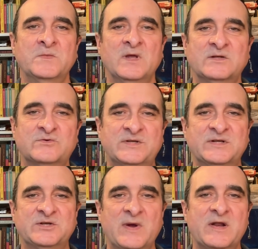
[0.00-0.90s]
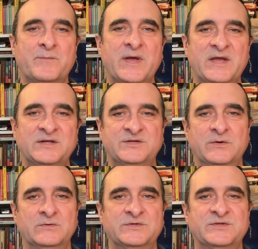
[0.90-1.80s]
As critic Joanna Page
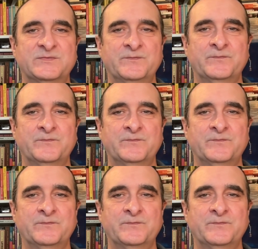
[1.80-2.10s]
notes,